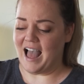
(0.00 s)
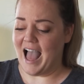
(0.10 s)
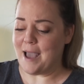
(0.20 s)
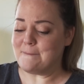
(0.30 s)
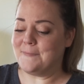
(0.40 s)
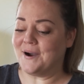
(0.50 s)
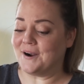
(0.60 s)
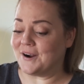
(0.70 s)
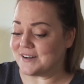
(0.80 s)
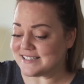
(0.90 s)
I
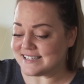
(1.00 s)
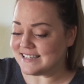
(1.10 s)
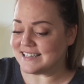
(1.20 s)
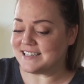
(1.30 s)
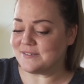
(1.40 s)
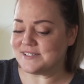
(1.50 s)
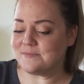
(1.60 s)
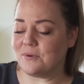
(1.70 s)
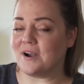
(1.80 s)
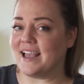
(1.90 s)
personally don't
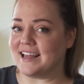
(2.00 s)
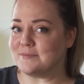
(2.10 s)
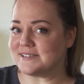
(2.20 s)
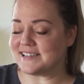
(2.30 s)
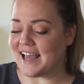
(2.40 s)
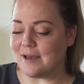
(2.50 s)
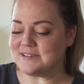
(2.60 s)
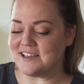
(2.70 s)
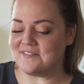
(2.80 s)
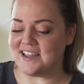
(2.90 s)
support animals in
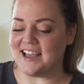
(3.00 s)
captivity,